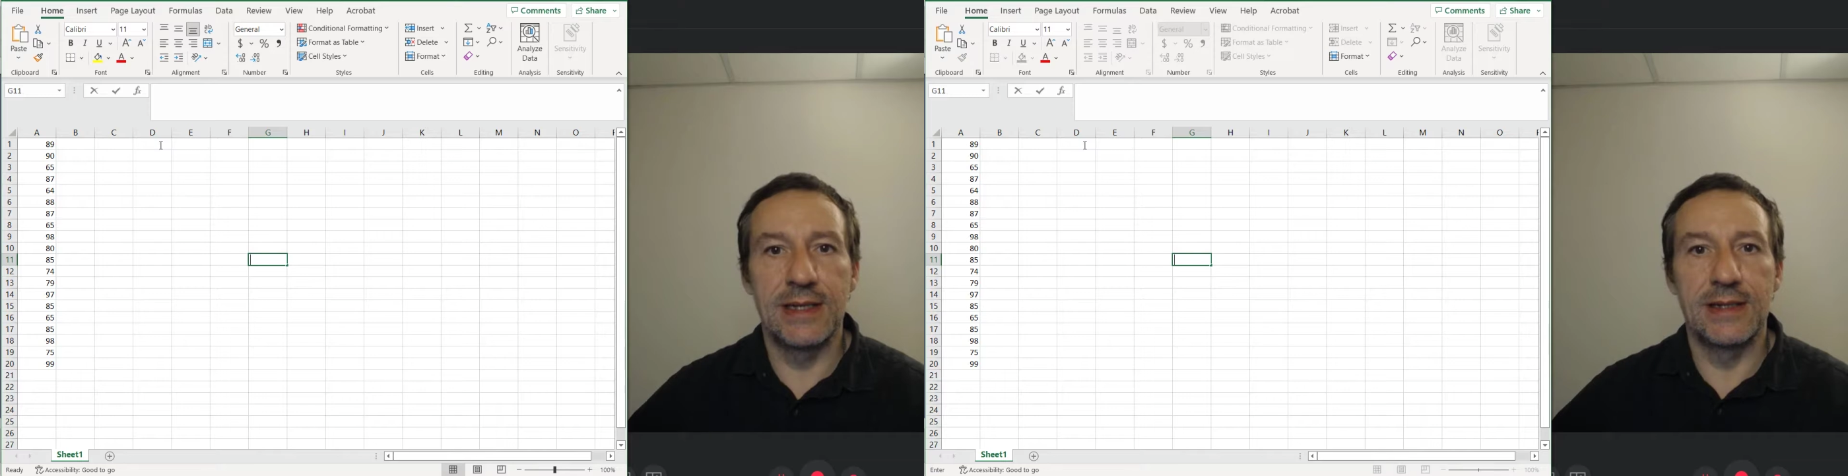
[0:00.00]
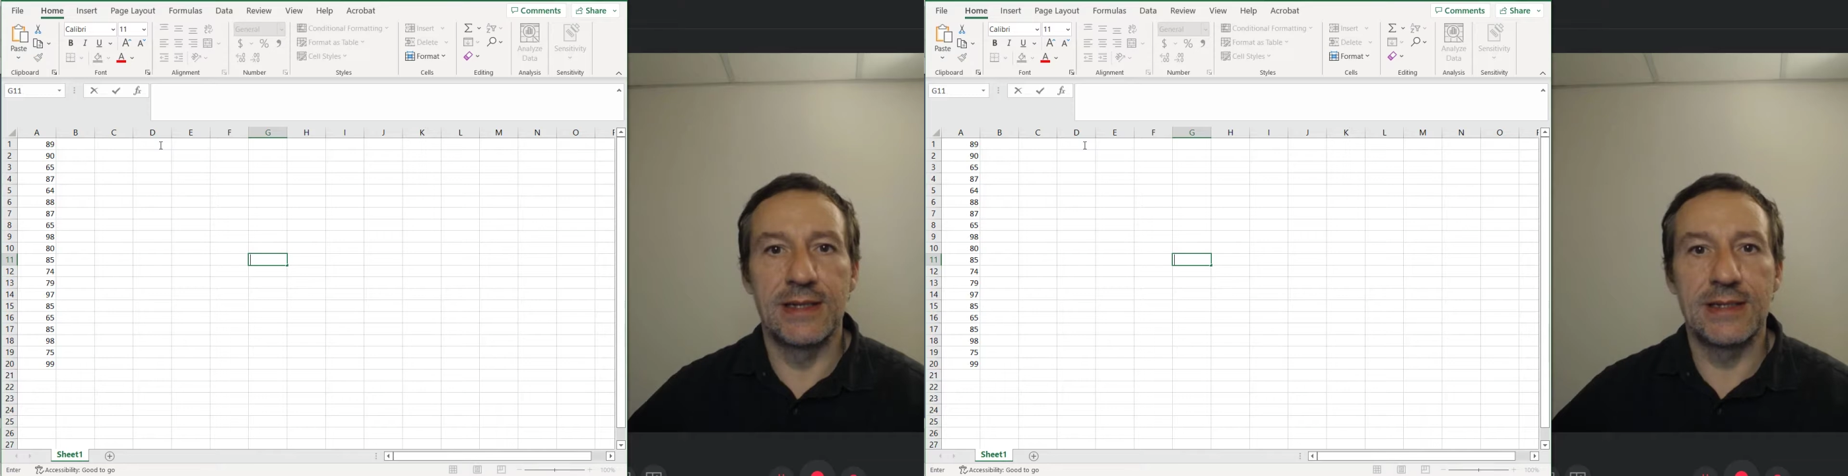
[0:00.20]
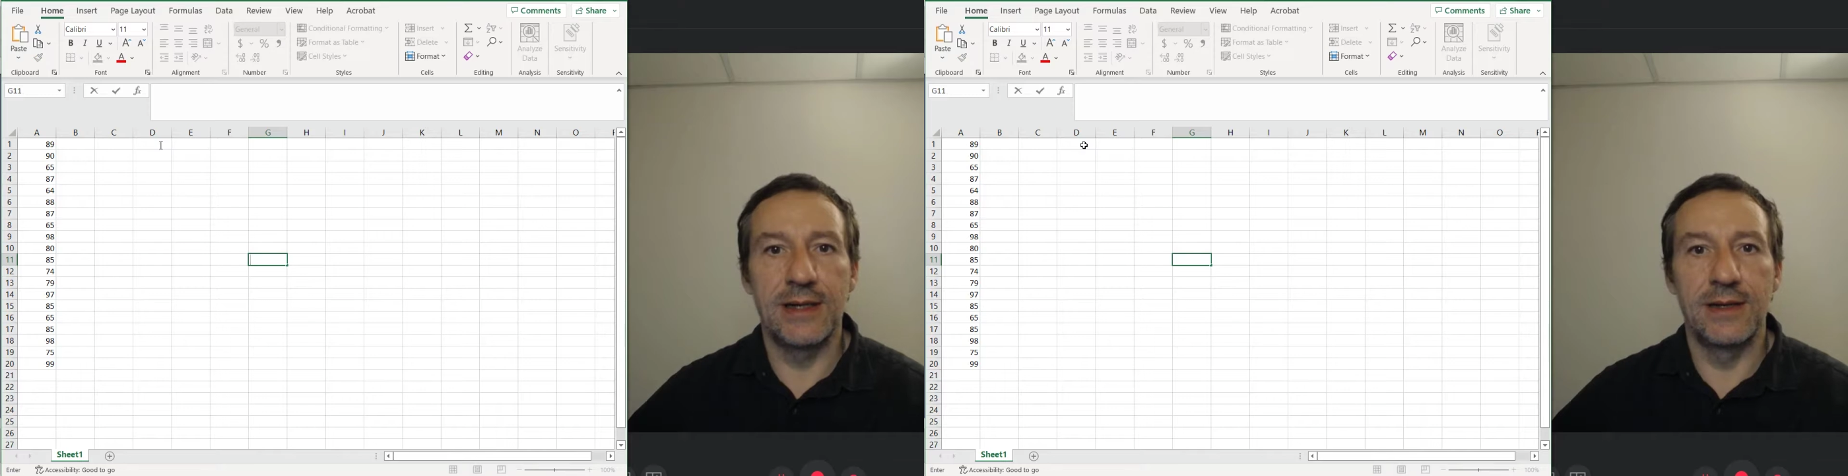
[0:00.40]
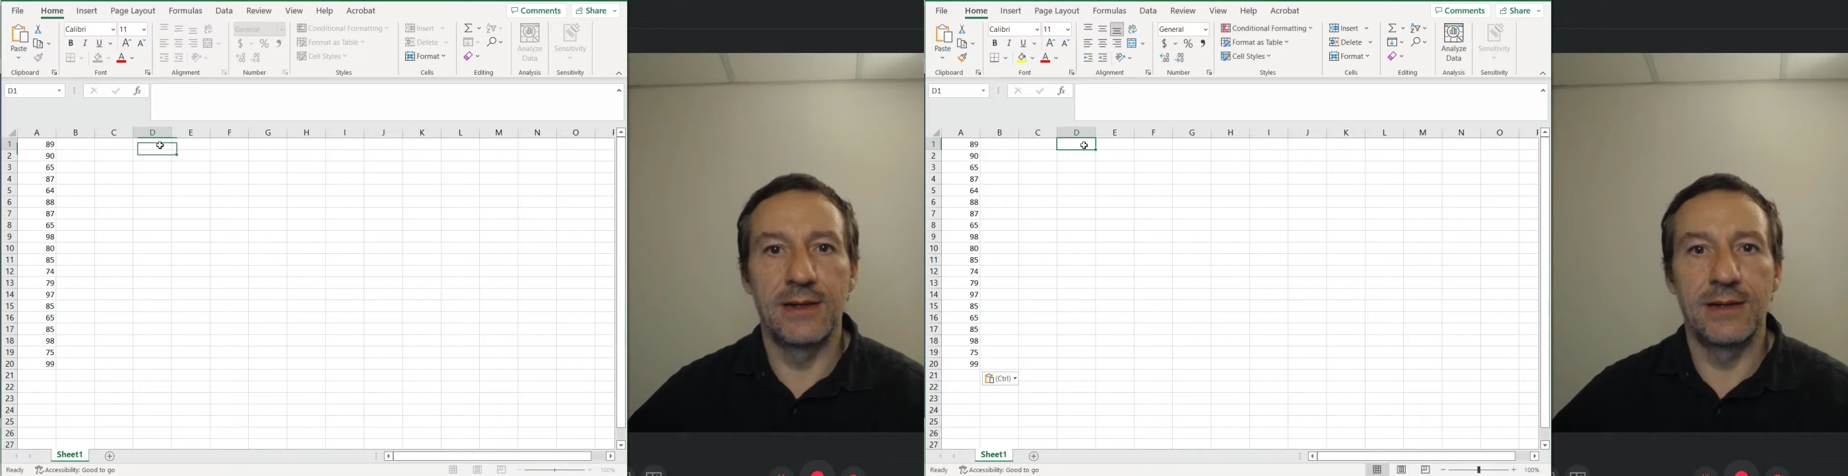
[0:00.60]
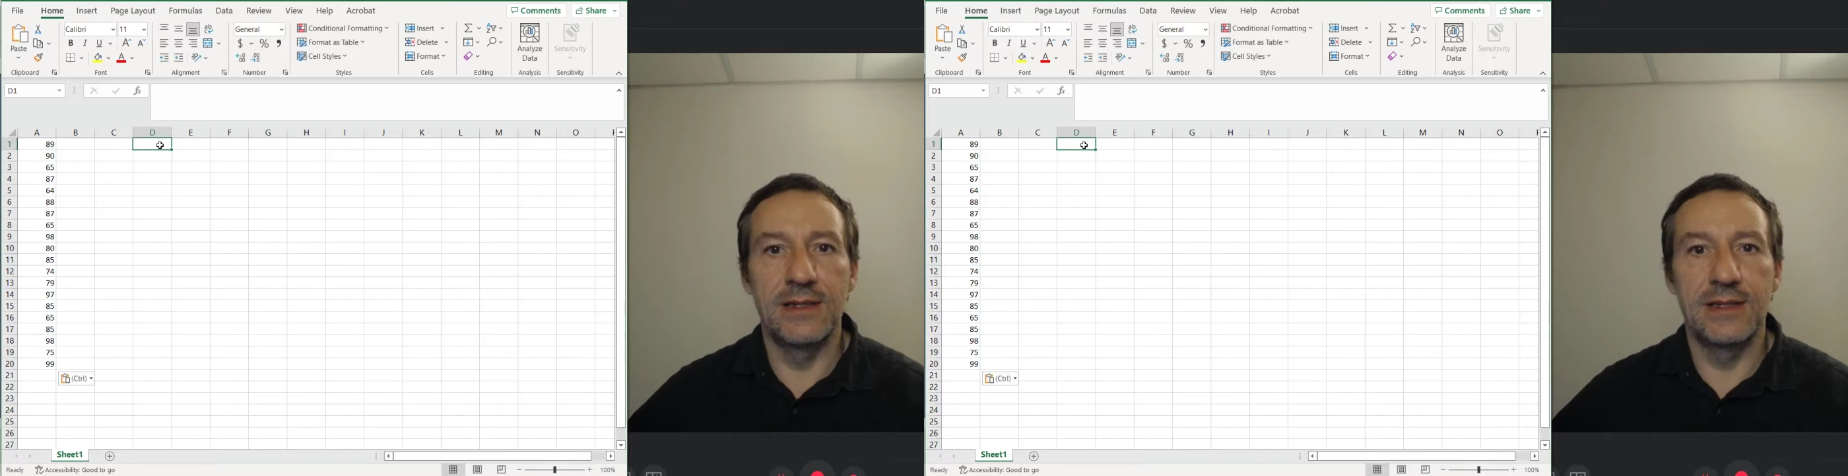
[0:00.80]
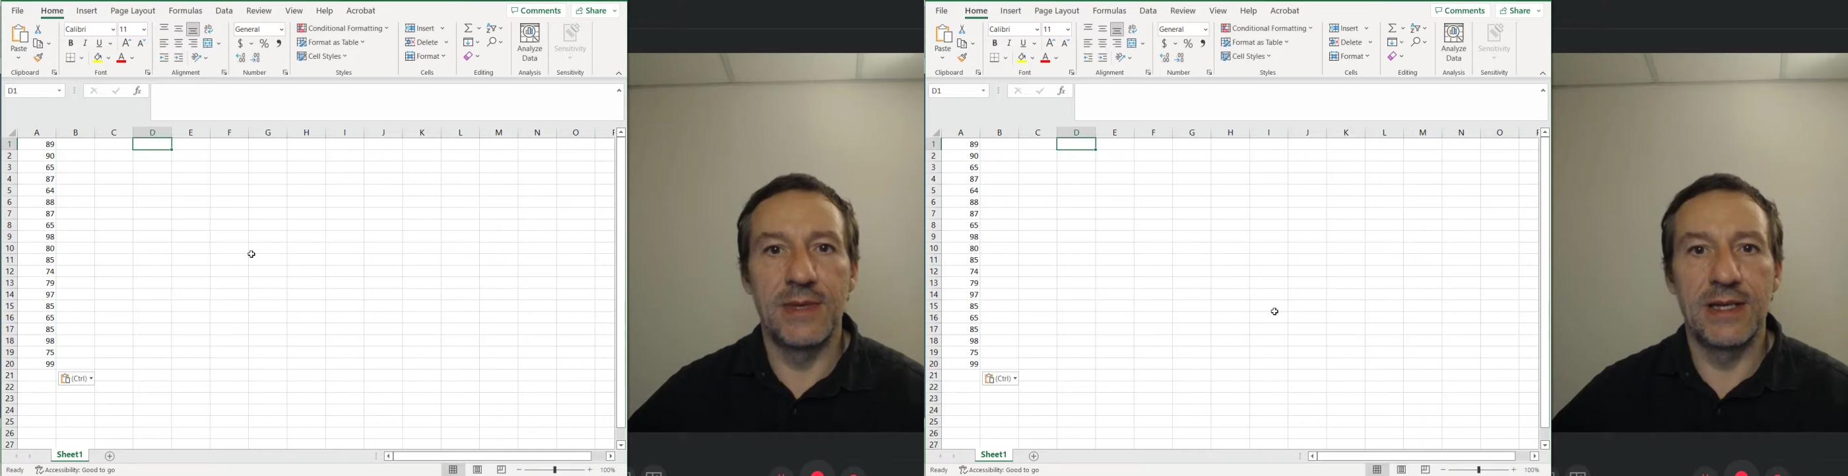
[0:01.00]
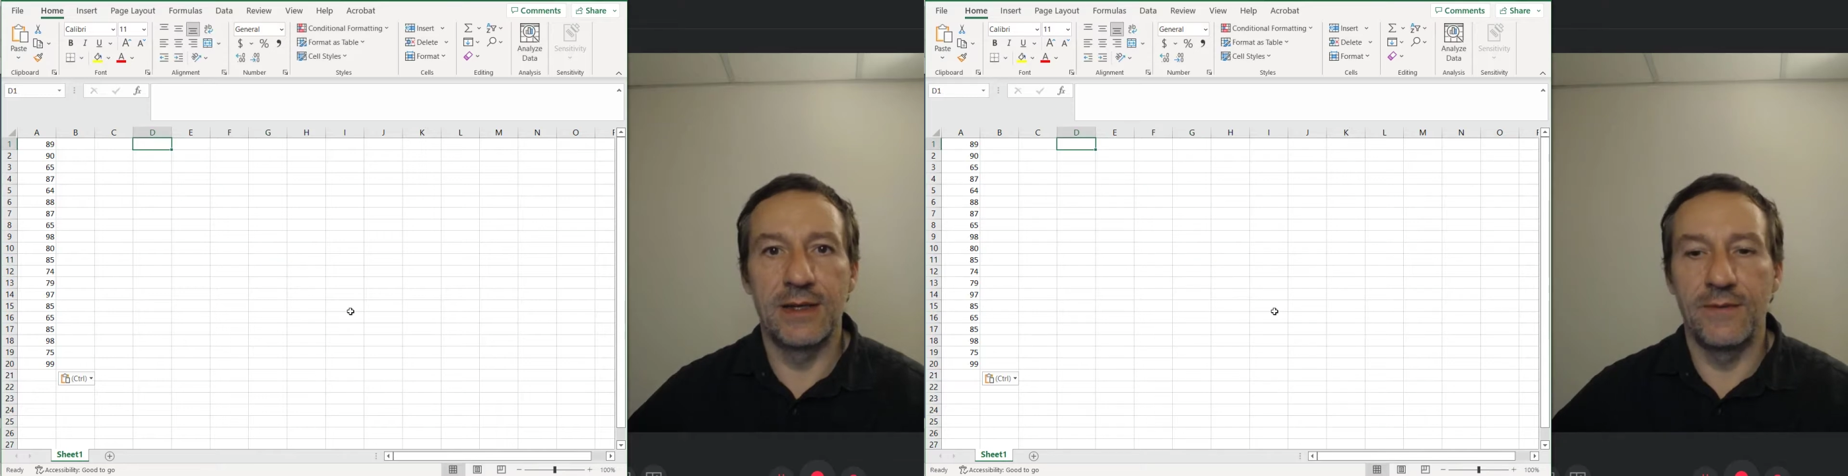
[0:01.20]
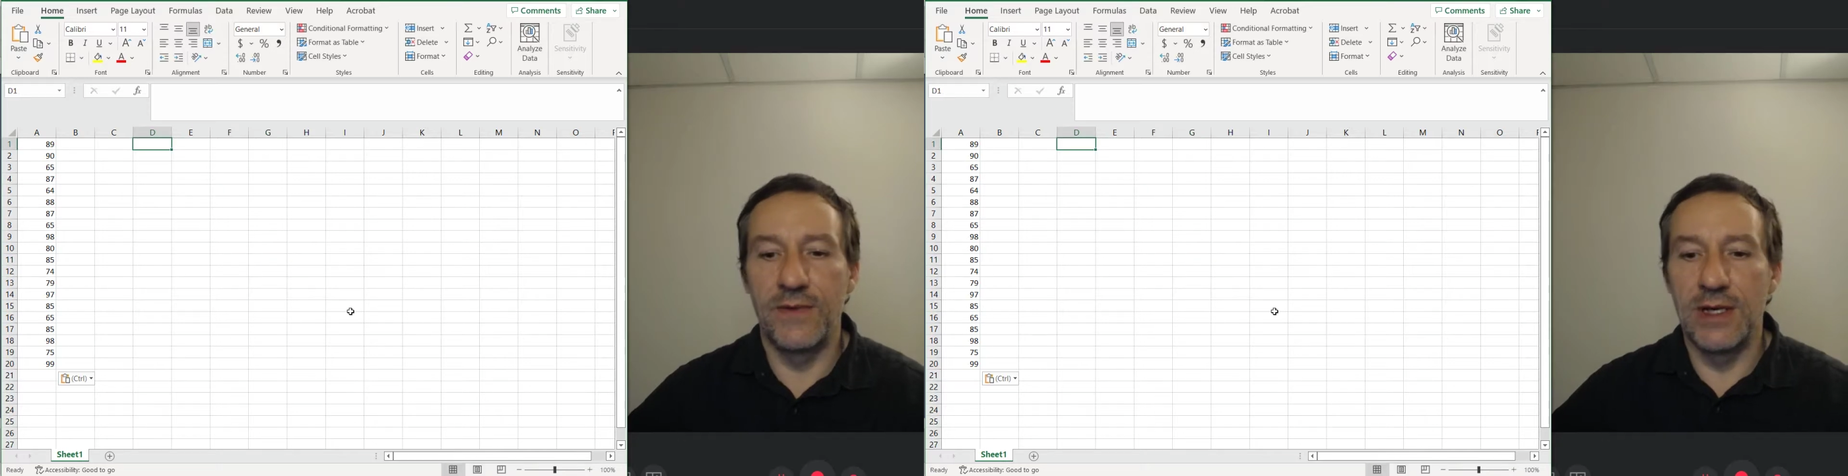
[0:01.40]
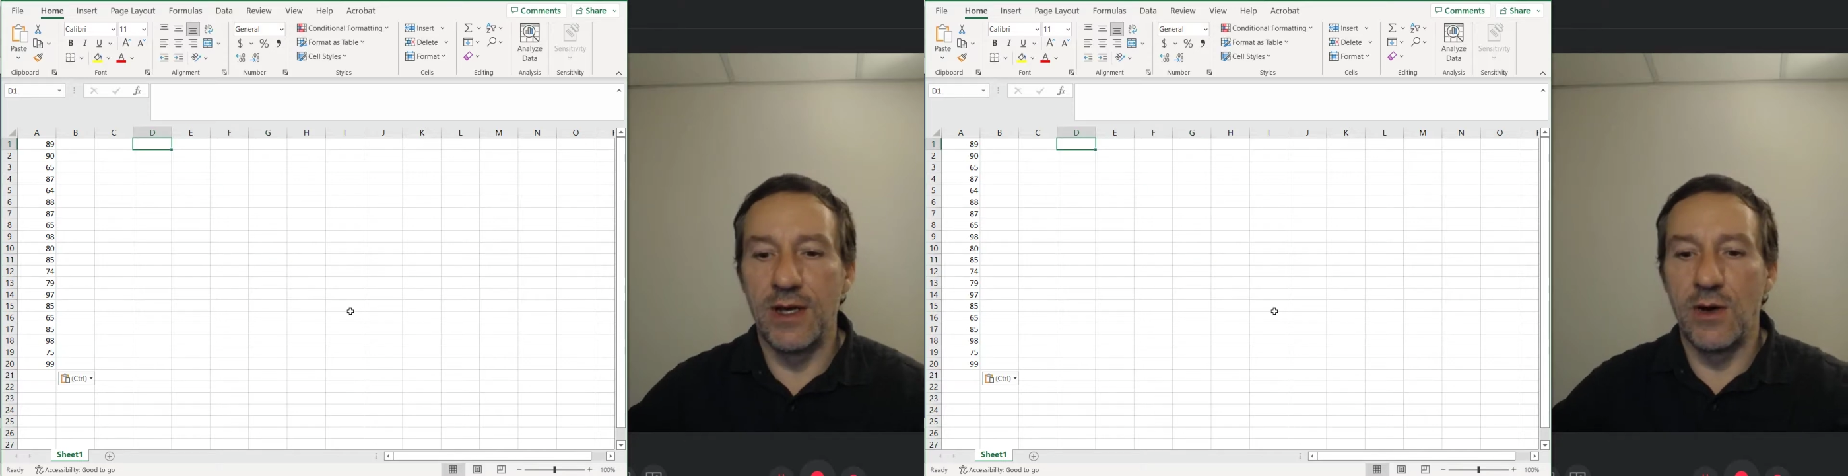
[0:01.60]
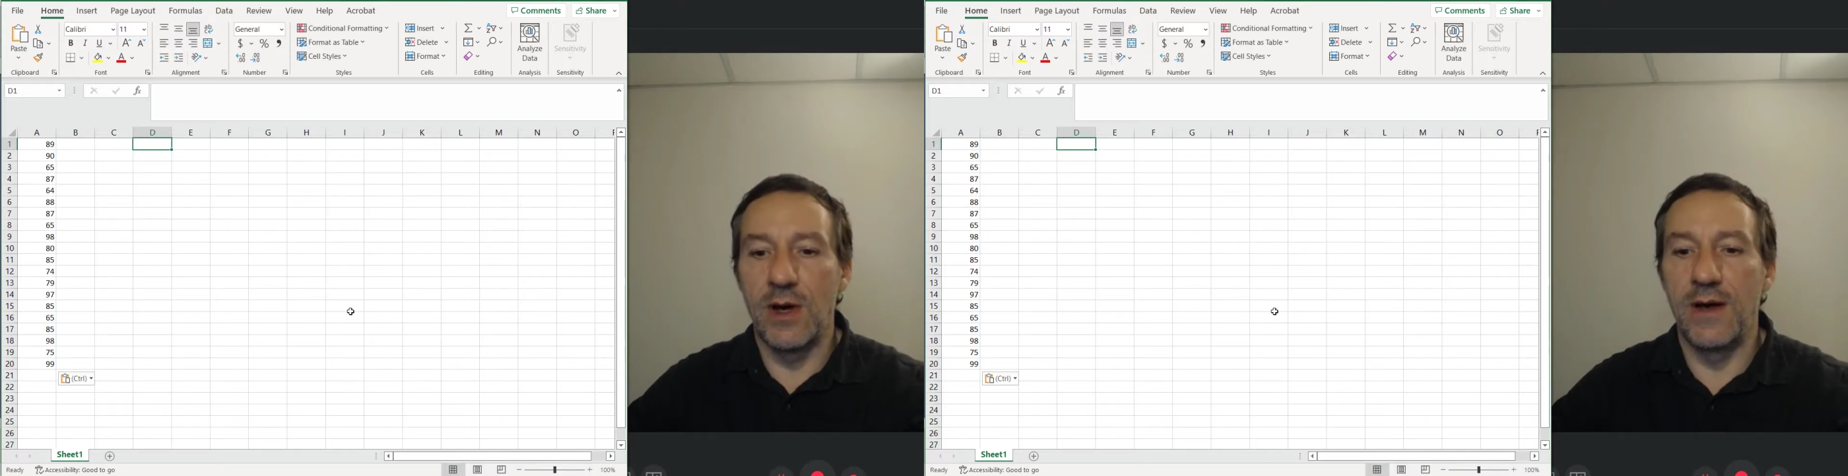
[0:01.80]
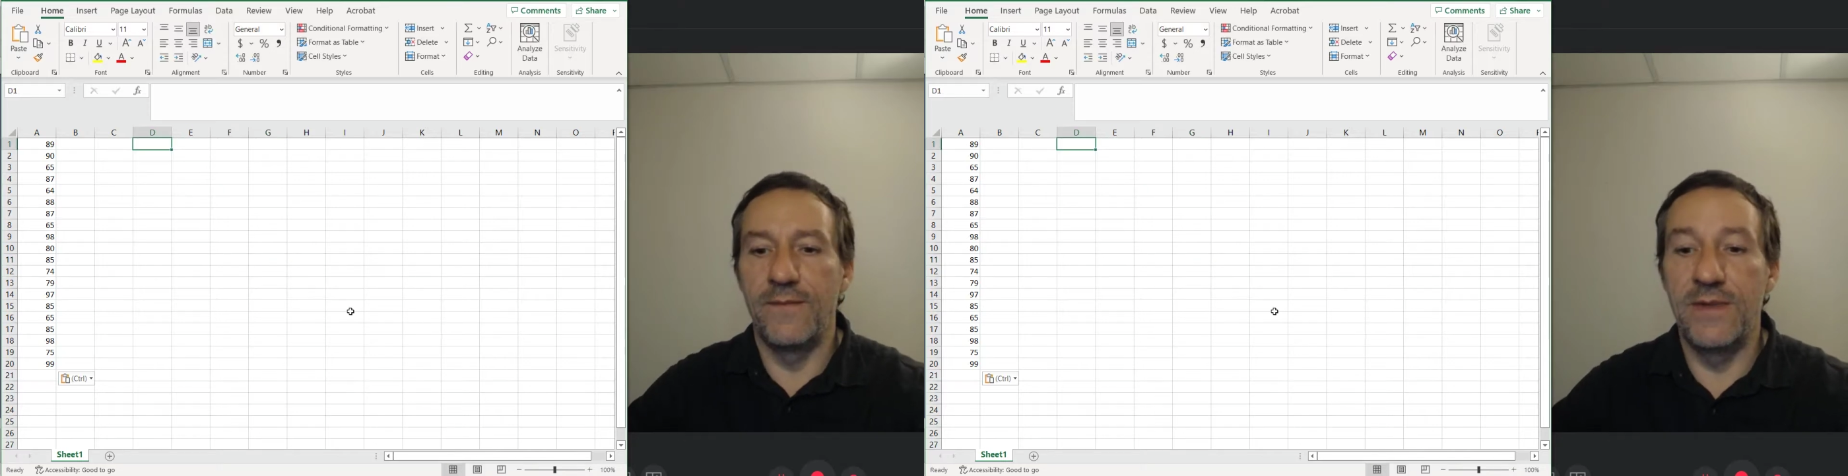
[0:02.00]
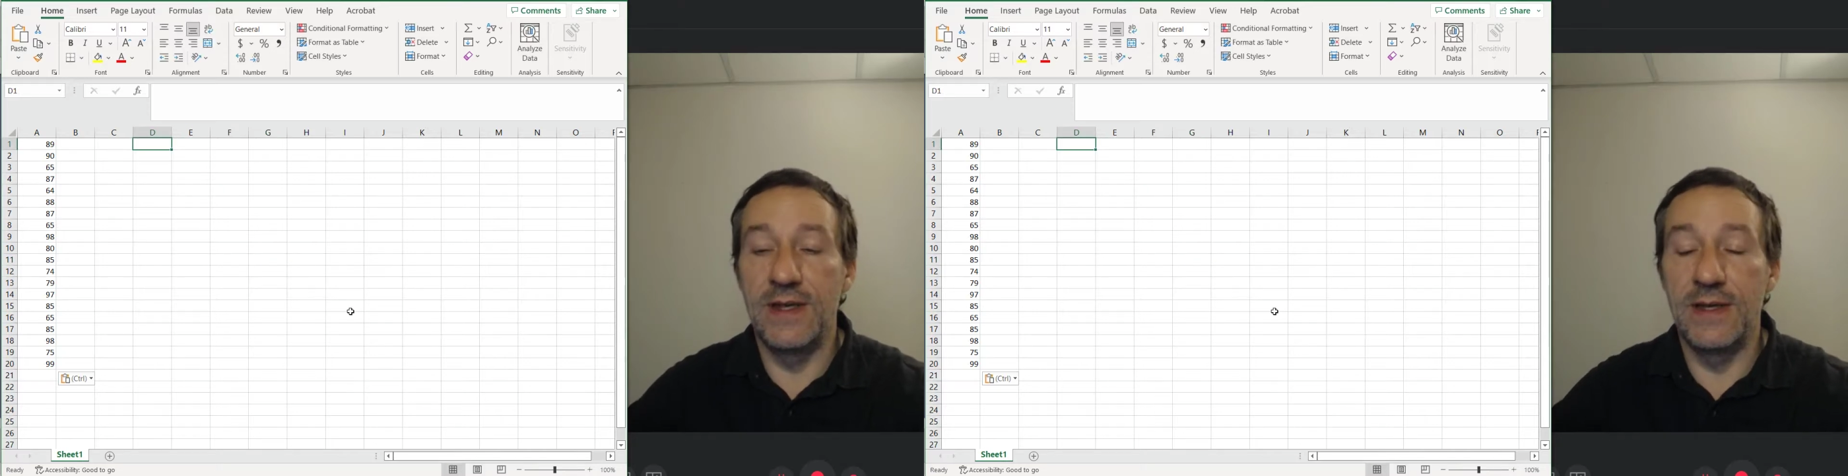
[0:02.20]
and I said I'd at least make a video of